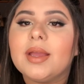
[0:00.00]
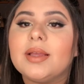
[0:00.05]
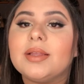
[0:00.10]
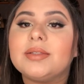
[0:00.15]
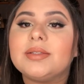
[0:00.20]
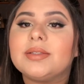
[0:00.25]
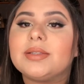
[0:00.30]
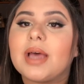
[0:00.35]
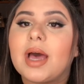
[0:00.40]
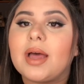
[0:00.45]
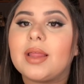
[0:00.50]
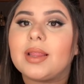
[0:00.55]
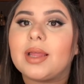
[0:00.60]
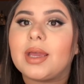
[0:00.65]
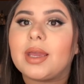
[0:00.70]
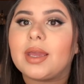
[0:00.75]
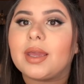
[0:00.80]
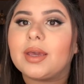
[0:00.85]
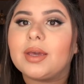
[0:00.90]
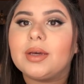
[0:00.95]
It's not
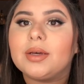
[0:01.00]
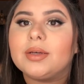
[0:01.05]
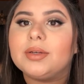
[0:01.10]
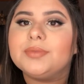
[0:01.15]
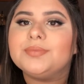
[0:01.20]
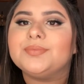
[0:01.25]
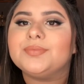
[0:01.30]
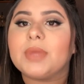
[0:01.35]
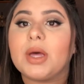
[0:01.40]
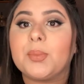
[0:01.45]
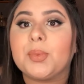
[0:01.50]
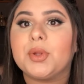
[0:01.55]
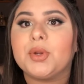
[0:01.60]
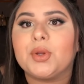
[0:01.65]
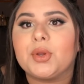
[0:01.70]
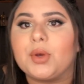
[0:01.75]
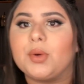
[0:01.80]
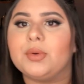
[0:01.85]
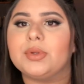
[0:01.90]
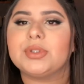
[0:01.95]
like I'm gonna
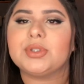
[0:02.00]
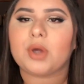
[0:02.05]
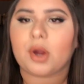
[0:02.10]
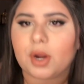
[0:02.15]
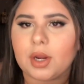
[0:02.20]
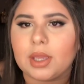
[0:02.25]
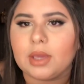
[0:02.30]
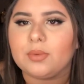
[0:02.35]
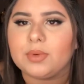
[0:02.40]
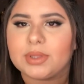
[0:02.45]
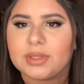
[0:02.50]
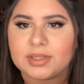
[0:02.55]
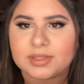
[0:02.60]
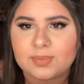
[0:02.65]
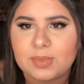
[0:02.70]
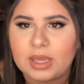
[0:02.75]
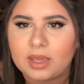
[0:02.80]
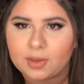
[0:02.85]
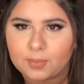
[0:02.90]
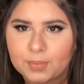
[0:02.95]
go to Target with this
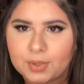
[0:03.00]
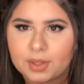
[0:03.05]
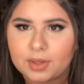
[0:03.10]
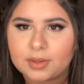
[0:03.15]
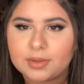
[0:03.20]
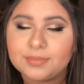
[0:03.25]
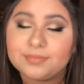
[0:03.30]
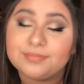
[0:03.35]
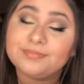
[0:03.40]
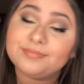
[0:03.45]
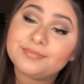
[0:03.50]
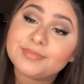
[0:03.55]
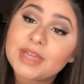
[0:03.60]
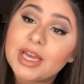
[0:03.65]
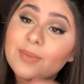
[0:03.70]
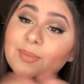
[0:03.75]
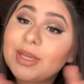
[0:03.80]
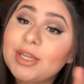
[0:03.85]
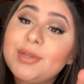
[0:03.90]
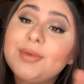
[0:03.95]
makeup look. I
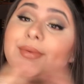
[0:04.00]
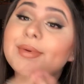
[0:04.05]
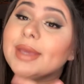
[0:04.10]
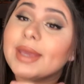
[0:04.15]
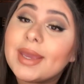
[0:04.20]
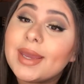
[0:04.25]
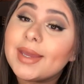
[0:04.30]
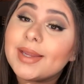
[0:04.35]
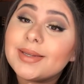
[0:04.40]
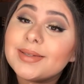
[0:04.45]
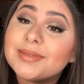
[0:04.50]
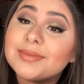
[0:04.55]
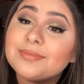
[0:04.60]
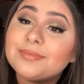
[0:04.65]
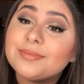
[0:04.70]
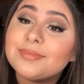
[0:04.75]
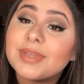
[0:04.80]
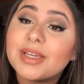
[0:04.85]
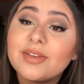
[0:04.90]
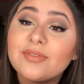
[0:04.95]
mean, you
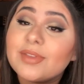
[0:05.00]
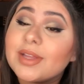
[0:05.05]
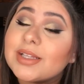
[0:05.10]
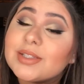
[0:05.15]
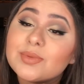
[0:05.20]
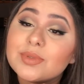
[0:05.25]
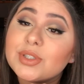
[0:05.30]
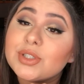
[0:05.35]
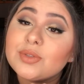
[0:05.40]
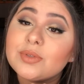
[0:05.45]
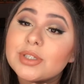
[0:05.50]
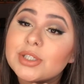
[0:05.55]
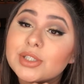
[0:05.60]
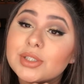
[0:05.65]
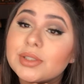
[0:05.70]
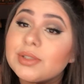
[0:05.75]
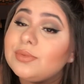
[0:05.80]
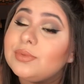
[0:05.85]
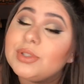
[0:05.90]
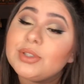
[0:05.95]
can. If that's what you want
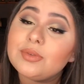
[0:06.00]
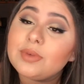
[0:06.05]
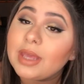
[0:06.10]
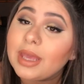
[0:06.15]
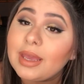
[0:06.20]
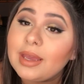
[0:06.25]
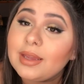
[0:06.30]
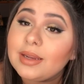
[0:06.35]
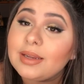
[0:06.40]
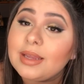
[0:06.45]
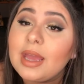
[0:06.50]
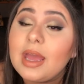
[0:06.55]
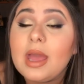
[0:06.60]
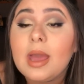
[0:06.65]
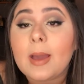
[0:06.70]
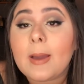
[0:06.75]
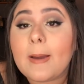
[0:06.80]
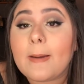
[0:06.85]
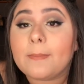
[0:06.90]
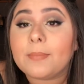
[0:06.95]
to do, you can.
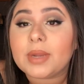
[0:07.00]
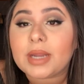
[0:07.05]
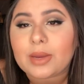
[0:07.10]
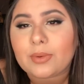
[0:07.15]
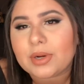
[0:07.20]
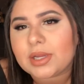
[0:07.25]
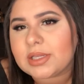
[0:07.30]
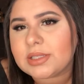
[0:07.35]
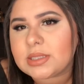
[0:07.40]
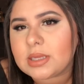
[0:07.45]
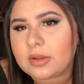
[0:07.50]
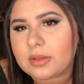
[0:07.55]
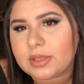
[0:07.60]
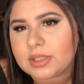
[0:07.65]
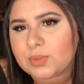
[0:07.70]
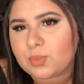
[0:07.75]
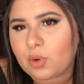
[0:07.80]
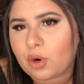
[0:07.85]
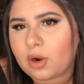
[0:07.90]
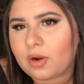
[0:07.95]
But I would consider
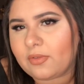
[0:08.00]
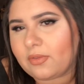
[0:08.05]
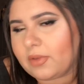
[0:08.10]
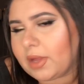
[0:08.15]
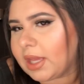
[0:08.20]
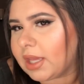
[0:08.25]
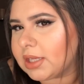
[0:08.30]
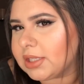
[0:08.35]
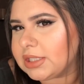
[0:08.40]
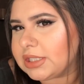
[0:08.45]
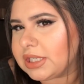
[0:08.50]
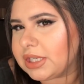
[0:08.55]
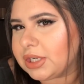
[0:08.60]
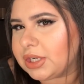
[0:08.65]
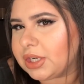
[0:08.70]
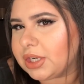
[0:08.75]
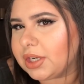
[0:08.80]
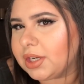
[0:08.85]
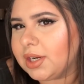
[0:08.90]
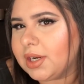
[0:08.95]
this more of like a
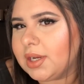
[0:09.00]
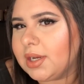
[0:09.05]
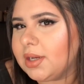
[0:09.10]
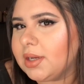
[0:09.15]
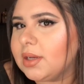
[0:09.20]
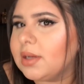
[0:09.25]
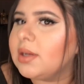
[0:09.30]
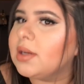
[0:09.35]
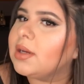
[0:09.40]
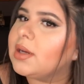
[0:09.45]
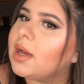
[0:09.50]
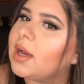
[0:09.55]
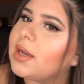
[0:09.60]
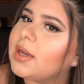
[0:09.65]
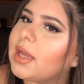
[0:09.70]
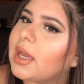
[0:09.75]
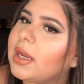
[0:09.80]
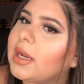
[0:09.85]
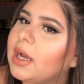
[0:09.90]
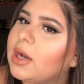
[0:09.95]
dinner, a
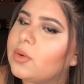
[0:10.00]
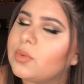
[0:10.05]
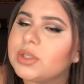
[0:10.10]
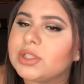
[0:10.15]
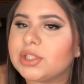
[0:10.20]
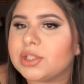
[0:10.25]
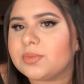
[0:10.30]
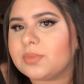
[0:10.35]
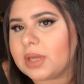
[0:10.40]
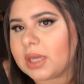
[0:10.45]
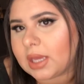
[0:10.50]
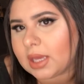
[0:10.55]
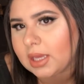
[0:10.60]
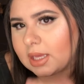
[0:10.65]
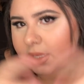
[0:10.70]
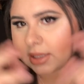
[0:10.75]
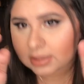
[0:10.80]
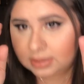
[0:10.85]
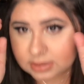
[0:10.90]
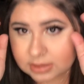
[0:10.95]
night out with your
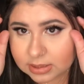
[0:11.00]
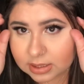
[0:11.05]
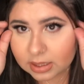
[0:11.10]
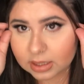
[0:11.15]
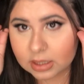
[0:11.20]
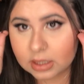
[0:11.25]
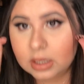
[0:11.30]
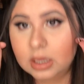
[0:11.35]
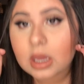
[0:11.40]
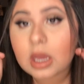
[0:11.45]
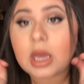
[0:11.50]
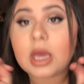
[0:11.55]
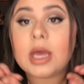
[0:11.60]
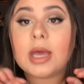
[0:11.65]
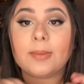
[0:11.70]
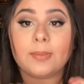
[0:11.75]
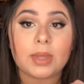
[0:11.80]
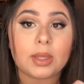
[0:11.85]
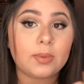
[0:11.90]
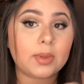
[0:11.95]
mans,
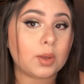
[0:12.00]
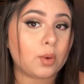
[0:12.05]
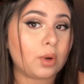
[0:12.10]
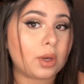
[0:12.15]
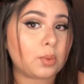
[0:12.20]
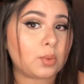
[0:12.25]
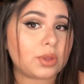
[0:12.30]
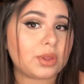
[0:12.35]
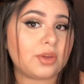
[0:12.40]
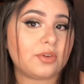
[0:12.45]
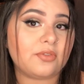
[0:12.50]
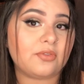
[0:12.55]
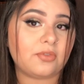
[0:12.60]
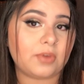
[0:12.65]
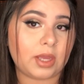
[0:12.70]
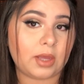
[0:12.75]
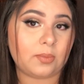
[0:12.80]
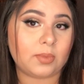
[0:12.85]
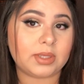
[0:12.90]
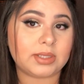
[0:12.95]
maybe going with your
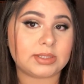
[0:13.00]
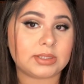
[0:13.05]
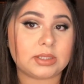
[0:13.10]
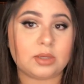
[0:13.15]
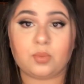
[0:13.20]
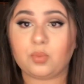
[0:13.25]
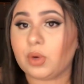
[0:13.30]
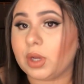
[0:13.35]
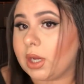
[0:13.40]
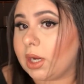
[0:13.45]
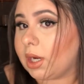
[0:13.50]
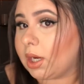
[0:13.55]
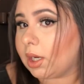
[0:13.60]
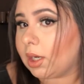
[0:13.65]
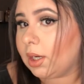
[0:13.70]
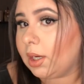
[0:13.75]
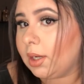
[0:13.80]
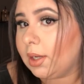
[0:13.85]
family somewhere,